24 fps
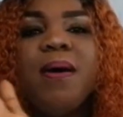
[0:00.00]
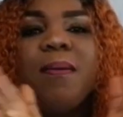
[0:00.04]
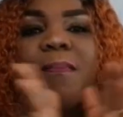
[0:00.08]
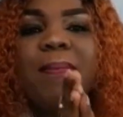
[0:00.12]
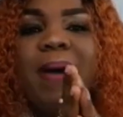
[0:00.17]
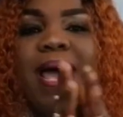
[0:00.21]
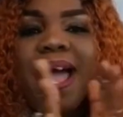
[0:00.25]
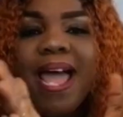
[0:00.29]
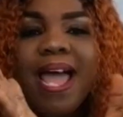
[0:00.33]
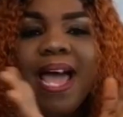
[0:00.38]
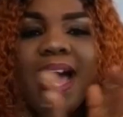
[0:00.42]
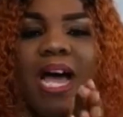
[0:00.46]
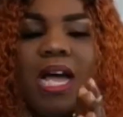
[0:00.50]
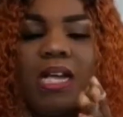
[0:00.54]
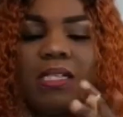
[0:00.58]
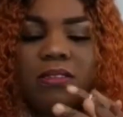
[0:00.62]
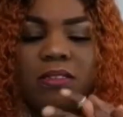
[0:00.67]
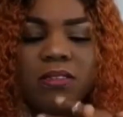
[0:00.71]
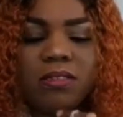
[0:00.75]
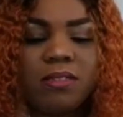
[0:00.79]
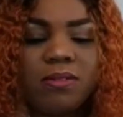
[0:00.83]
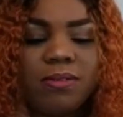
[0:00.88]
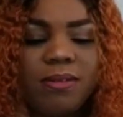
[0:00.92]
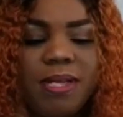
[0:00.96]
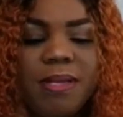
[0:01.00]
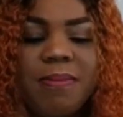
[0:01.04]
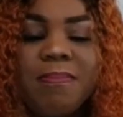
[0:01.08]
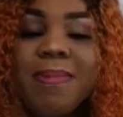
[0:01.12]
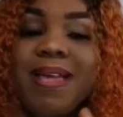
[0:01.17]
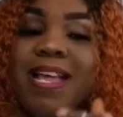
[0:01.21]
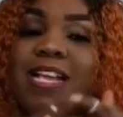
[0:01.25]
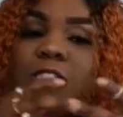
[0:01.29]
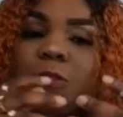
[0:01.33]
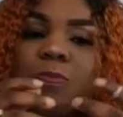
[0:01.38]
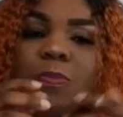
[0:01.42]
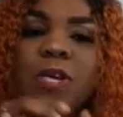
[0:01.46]
My hand cream,
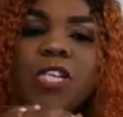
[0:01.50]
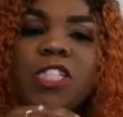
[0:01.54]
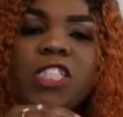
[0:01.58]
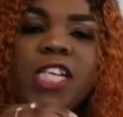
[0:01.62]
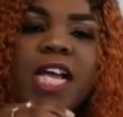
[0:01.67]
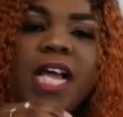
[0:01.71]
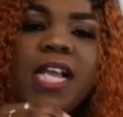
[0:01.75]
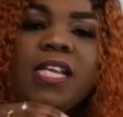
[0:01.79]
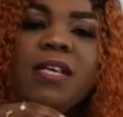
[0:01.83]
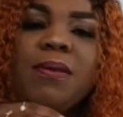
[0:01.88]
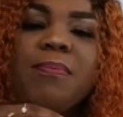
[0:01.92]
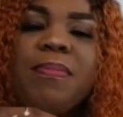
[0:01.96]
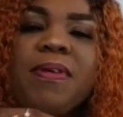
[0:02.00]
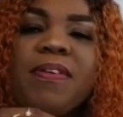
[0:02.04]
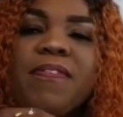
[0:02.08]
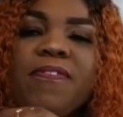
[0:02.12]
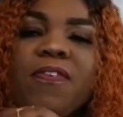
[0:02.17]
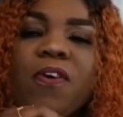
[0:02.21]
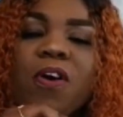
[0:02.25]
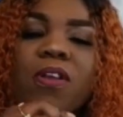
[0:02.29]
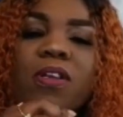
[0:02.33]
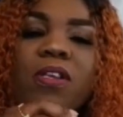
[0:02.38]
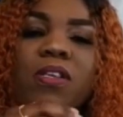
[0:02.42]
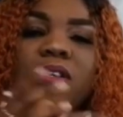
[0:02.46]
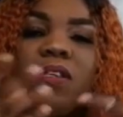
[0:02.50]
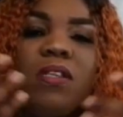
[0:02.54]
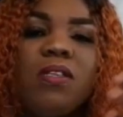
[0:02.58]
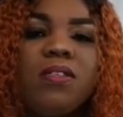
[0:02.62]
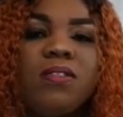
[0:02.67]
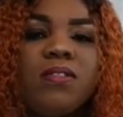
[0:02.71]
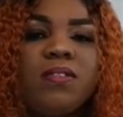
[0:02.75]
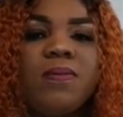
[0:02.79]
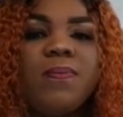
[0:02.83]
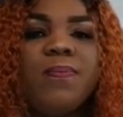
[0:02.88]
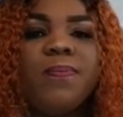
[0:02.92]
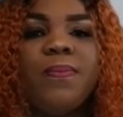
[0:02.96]
especially before
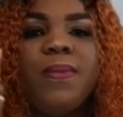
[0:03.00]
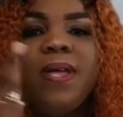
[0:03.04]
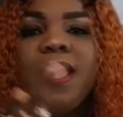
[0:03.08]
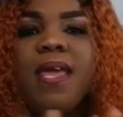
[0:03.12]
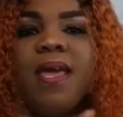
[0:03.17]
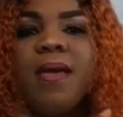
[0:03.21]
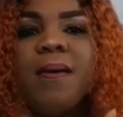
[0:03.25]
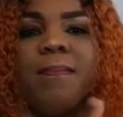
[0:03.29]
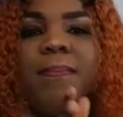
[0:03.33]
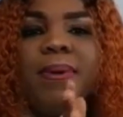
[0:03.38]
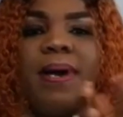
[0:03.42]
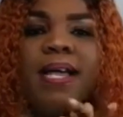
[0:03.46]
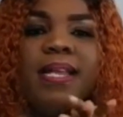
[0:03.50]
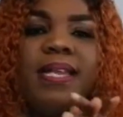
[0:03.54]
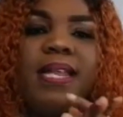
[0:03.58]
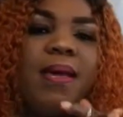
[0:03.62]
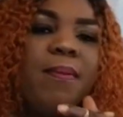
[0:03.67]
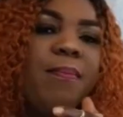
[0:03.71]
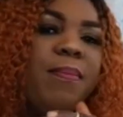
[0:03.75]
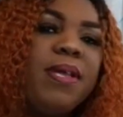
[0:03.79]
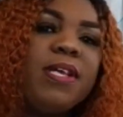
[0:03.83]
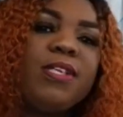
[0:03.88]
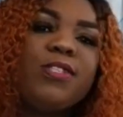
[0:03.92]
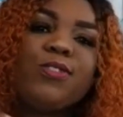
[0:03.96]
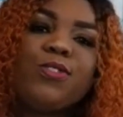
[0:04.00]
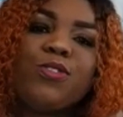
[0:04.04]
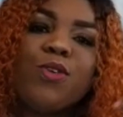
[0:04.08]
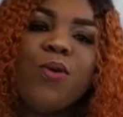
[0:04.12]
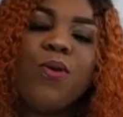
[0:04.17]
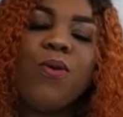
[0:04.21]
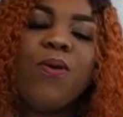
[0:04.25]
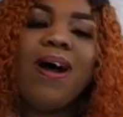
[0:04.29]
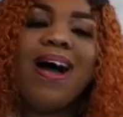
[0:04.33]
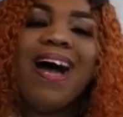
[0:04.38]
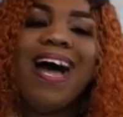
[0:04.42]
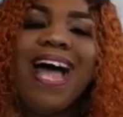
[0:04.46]
this pandemic.
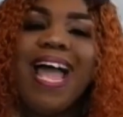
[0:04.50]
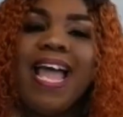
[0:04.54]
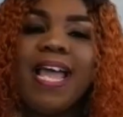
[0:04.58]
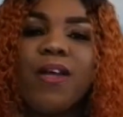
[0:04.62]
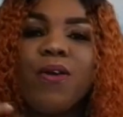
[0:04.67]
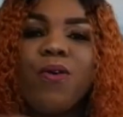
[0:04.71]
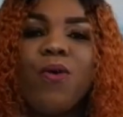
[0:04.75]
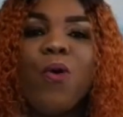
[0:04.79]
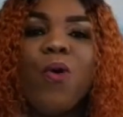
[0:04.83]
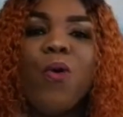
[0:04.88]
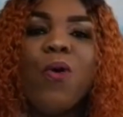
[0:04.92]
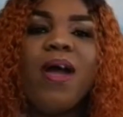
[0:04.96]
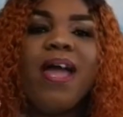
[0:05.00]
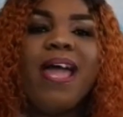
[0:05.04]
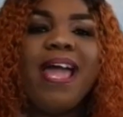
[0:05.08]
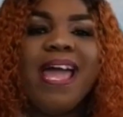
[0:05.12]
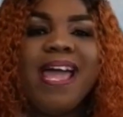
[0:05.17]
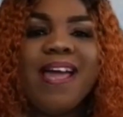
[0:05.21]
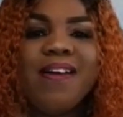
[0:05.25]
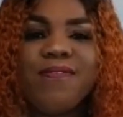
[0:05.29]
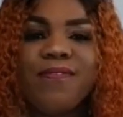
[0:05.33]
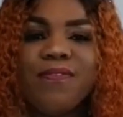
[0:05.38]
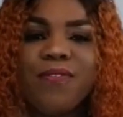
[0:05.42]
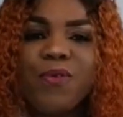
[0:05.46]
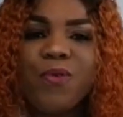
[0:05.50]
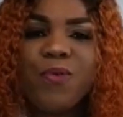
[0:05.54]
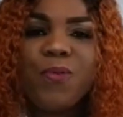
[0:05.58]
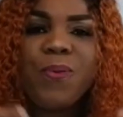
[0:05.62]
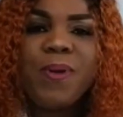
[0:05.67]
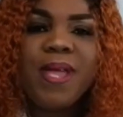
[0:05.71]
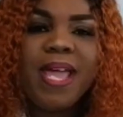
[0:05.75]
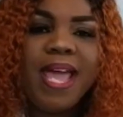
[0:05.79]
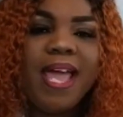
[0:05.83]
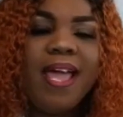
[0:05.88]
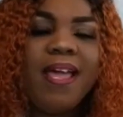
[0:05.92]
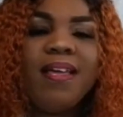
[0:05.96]
So I go
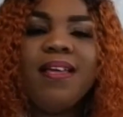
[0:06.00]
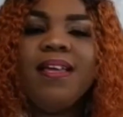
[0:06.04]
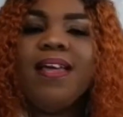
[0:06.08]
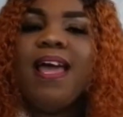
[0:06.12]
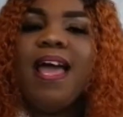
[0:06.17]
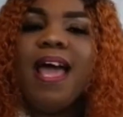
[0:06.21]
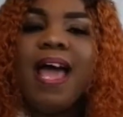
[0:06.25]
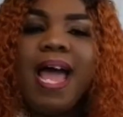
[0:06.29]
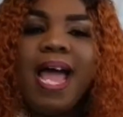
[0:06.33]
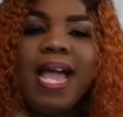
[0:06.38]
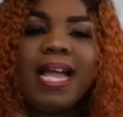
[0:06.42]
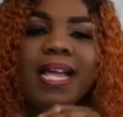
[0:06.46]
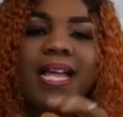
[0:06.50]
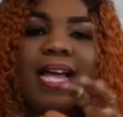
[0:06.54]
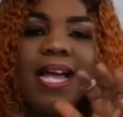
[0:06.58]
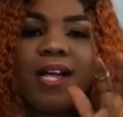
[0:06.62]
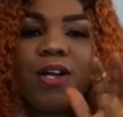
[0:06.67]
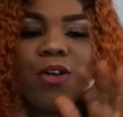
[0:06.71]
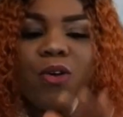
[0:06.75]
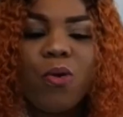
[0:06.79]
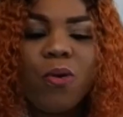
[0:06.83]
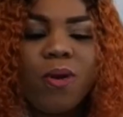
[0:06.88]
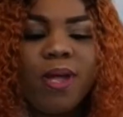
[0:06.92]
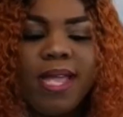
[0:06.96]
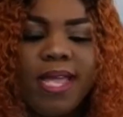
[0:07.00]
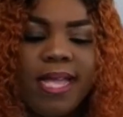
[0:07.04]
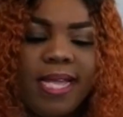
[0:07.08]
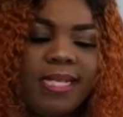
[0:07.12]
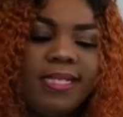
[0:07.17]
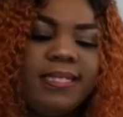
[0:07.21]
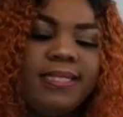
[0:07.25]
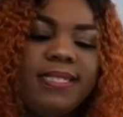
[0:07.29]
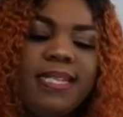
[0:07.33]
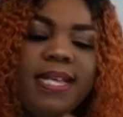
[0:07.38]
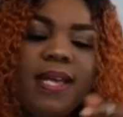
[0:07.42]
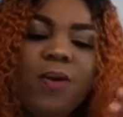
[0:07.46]
everywhere. I can't go a
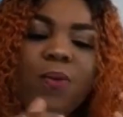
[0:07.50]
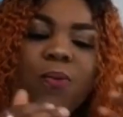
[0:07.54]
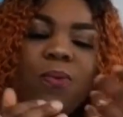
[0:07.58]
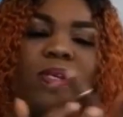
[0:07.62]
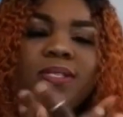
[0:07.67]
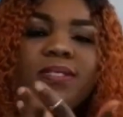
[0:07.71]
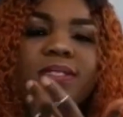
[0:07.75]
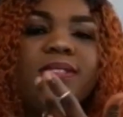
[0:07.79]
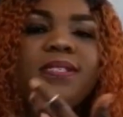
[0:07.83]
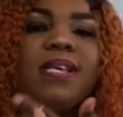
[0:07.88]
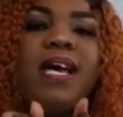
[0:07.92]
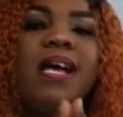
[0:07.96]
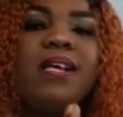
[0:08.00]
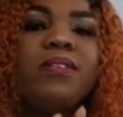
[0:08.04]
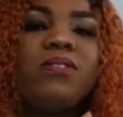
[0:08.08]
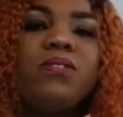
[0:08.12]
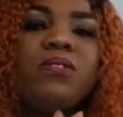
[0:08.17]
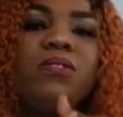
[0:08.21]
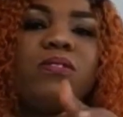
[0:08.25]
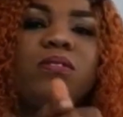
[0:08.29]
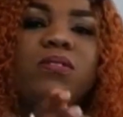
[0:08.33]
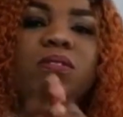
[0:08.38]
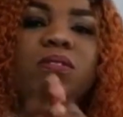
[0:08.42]
day without